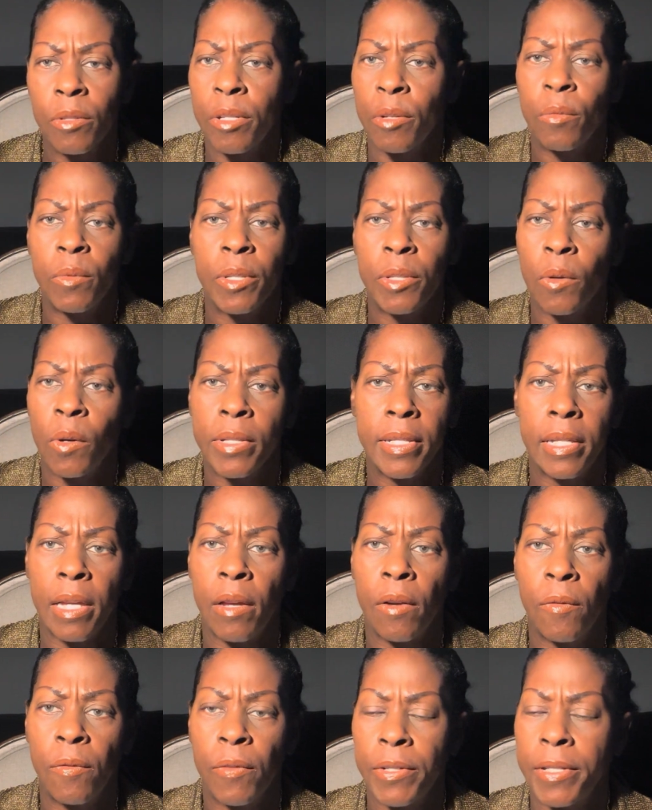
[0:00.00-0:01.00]
It was on
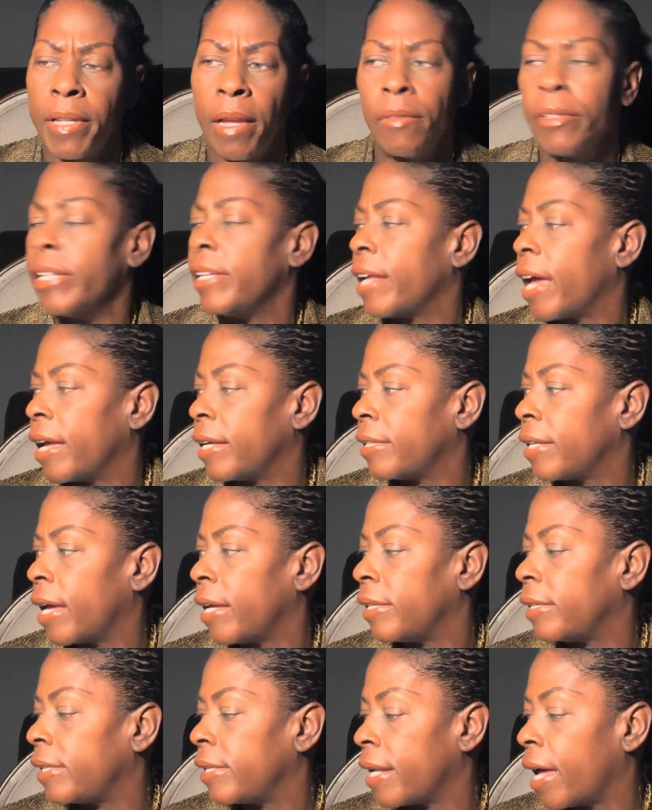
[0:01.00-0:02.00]
sale for
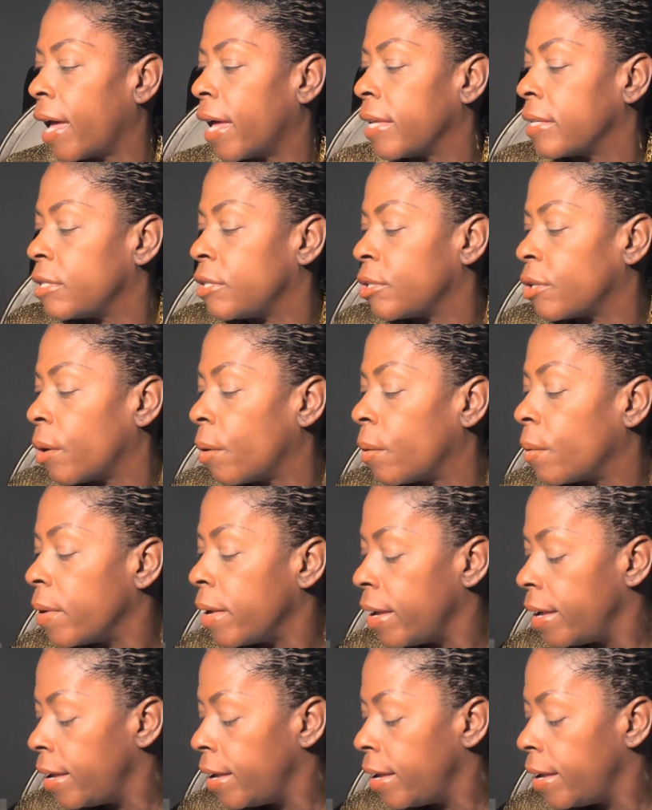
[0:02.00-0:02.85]
$79.99. So